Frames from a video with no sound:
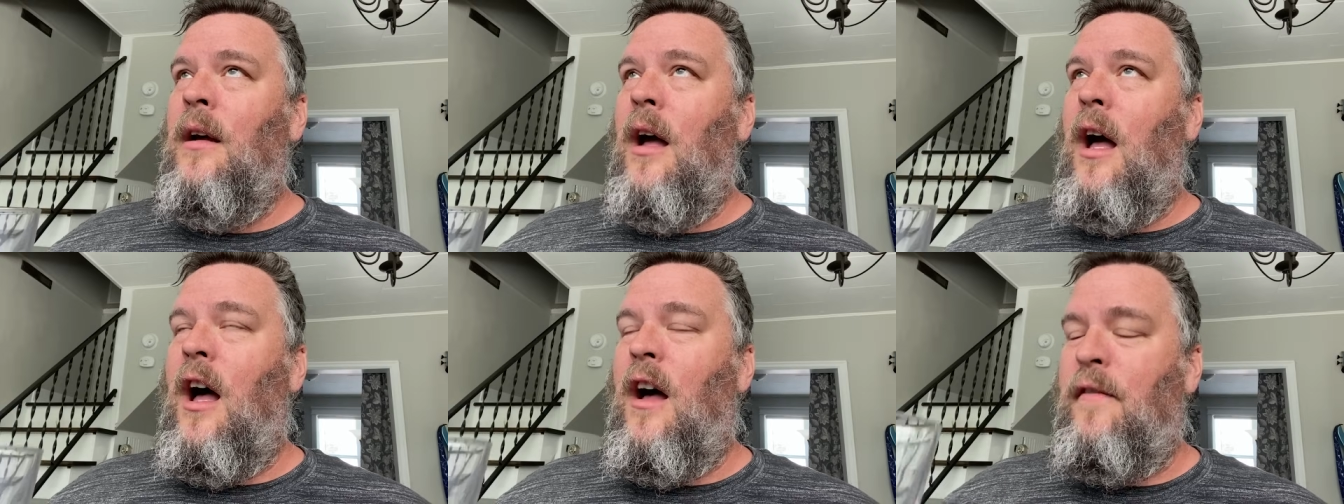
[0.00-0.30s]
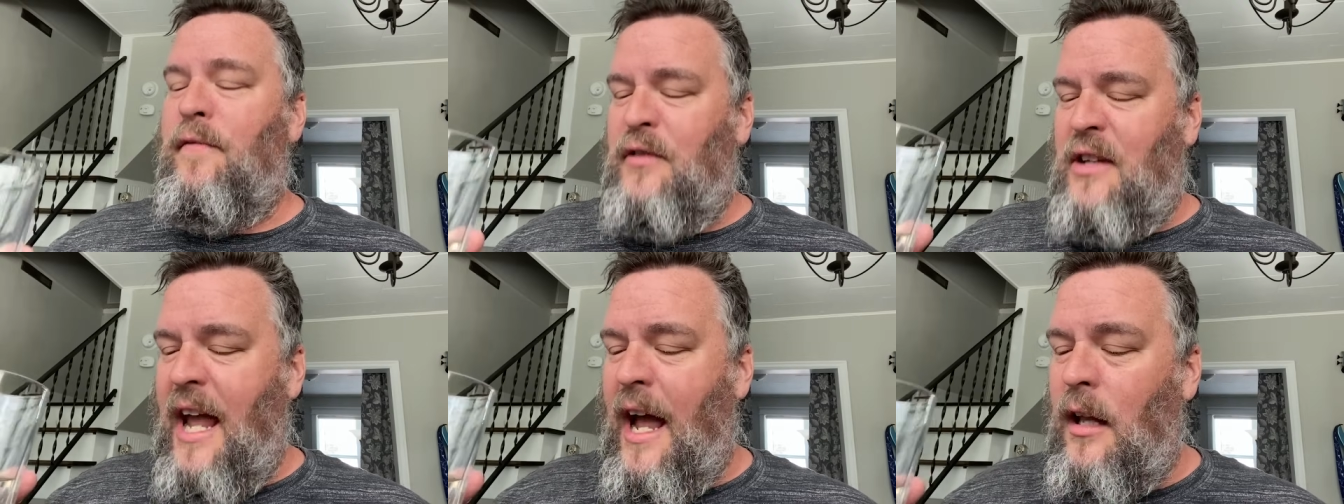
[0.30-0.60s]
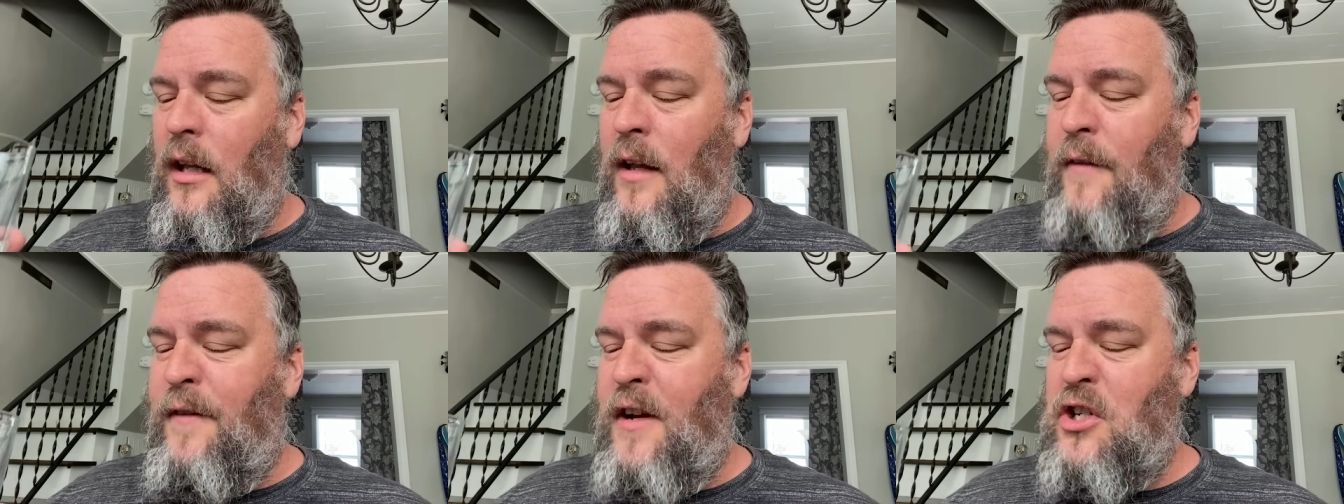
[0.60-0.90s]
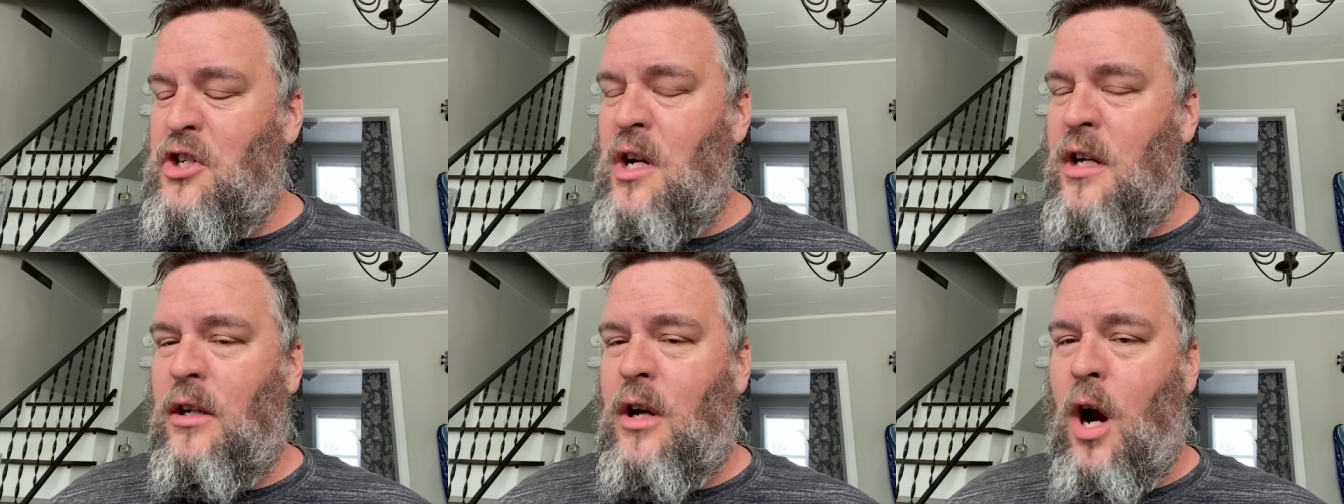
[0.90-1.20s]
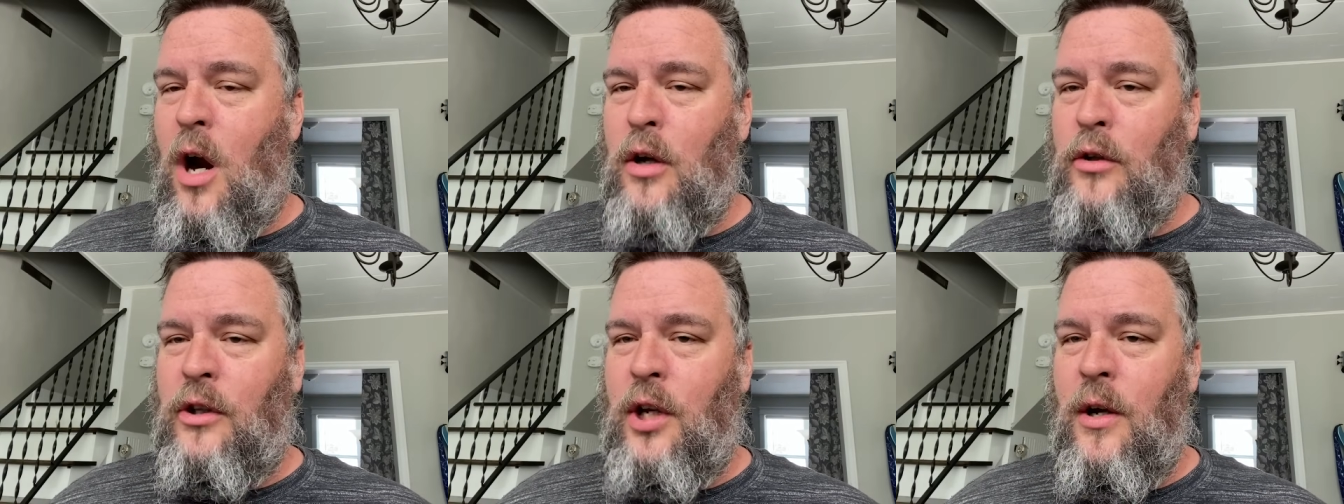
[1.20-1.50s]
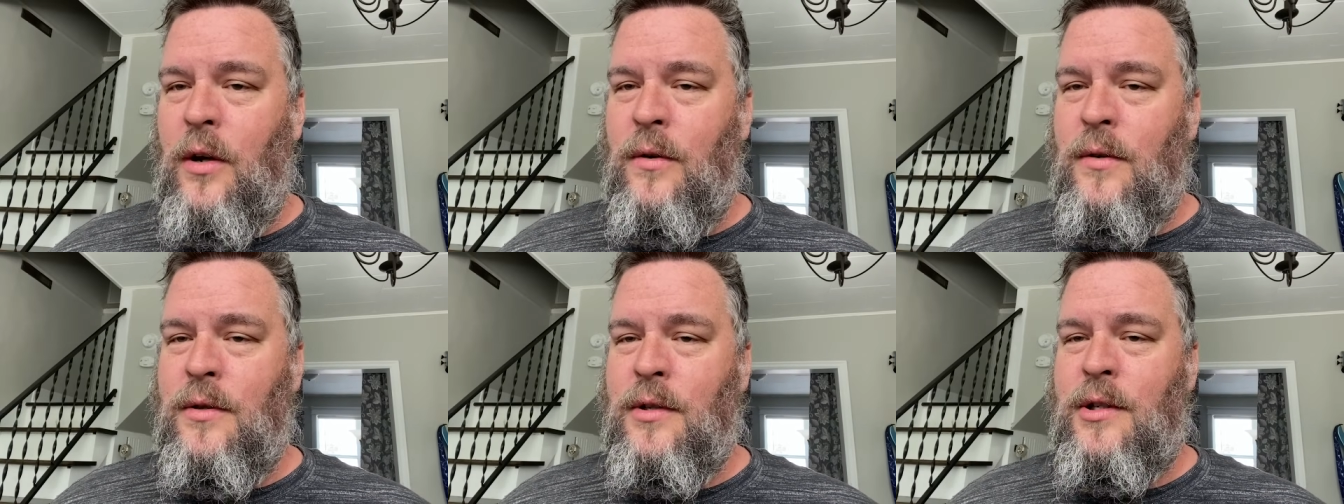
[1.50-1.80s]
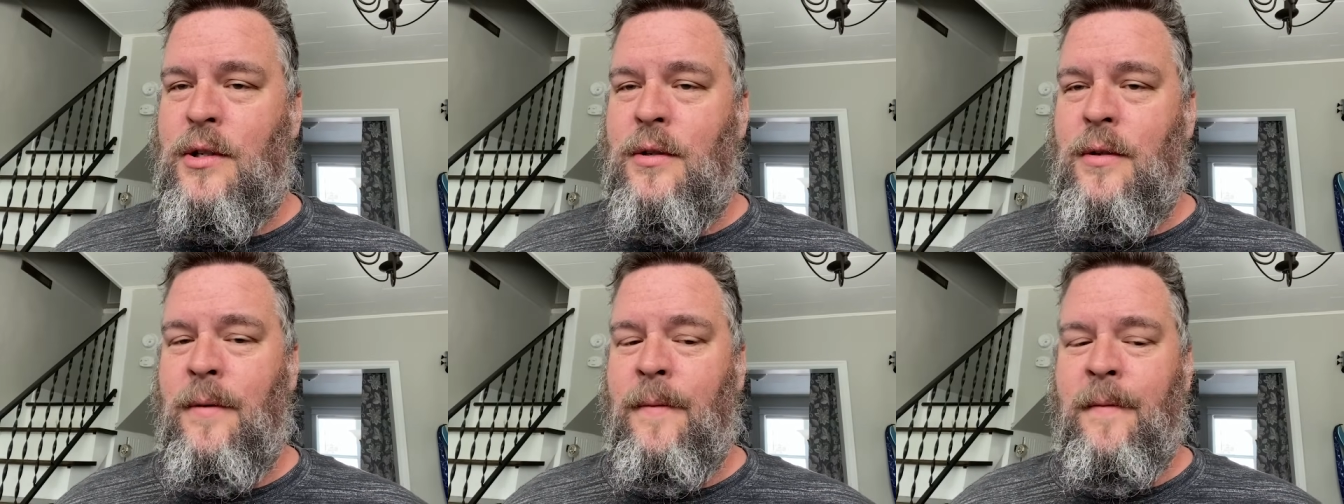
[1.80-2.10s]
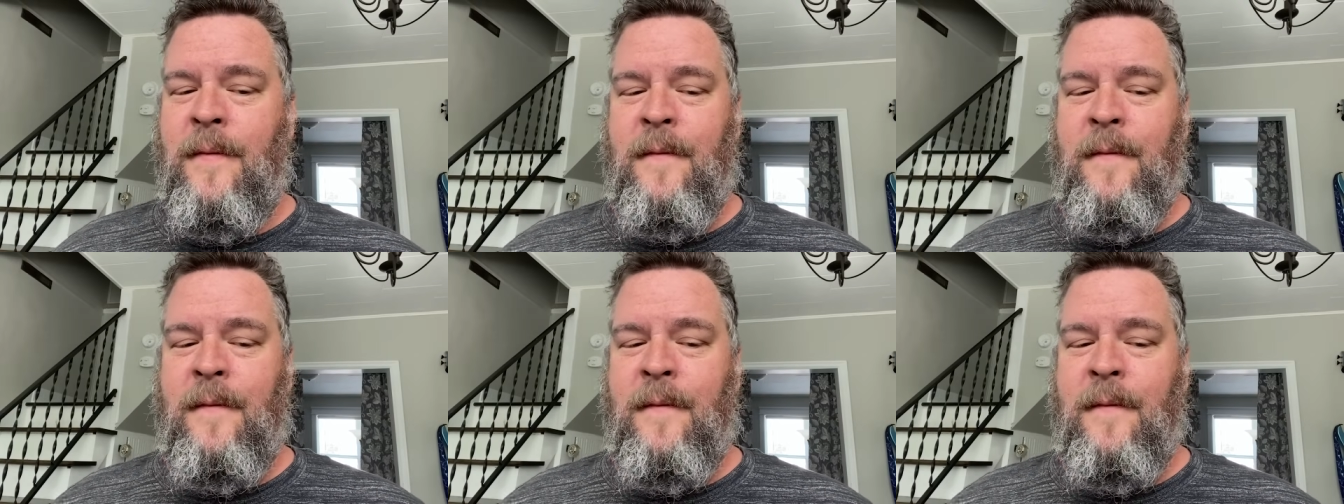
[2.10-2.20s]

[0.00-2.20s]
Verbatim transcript: of television cartoons